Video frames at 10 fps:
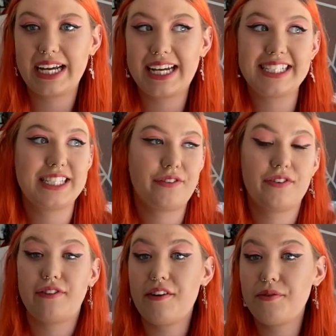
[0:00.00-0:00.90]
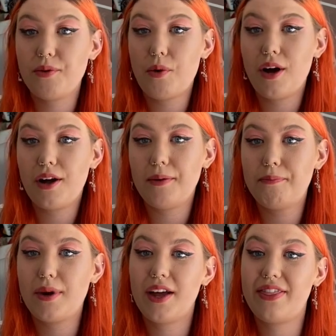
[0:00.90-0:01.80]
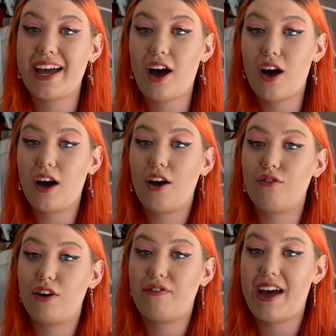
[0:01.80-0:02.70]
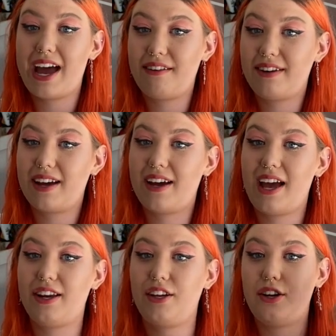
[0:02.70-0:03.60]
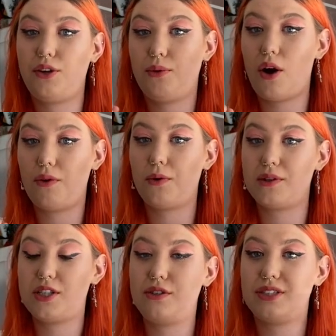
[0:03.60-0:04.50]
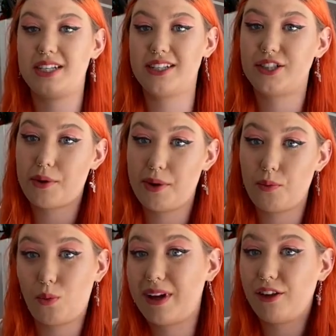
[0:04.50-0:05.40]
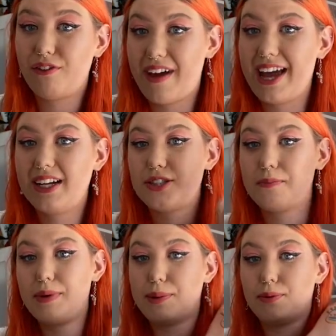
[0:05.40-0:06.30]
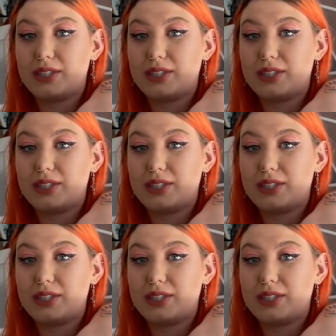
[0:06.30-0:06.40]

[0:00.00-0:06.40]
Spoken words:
it's different for everyone, but they are a rough area and you know you are always using it, so it will fade. Some people